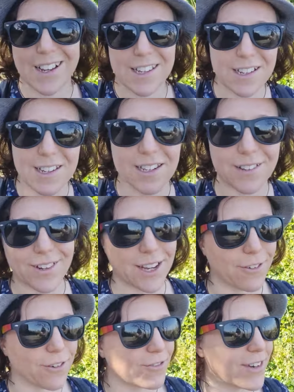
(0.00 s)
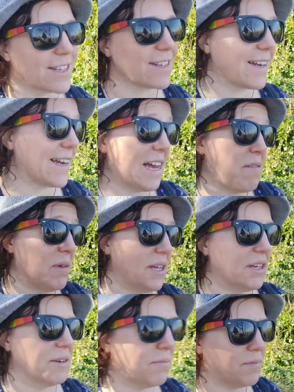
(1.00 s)
started this video for a reason, and now I'm
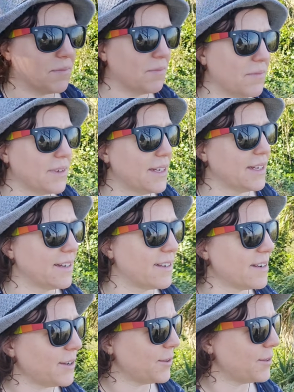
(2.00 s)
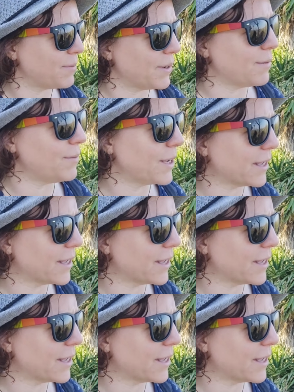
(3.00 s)
like, I don't know, but I'm